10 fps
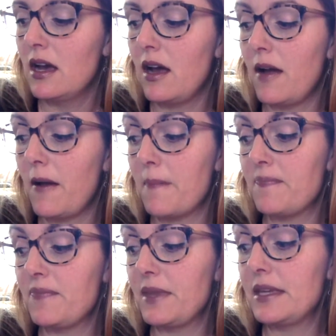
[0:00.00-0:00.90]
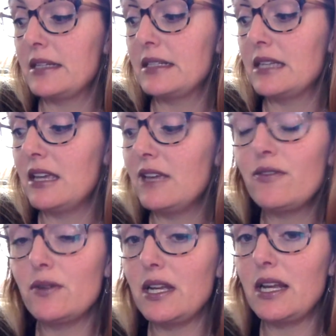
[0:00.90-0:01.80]
Um, if
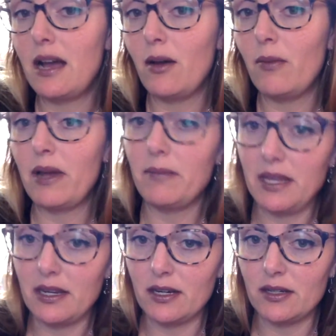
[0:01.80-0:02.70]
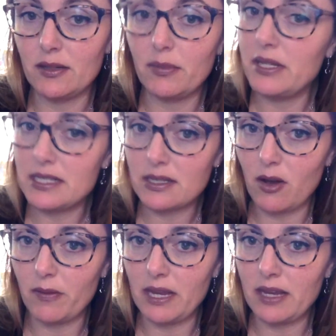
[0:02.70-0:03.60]
you need help, I'm here. Please
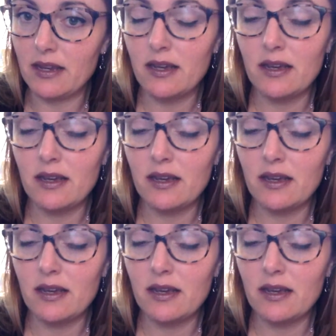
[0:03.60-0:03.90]
call me.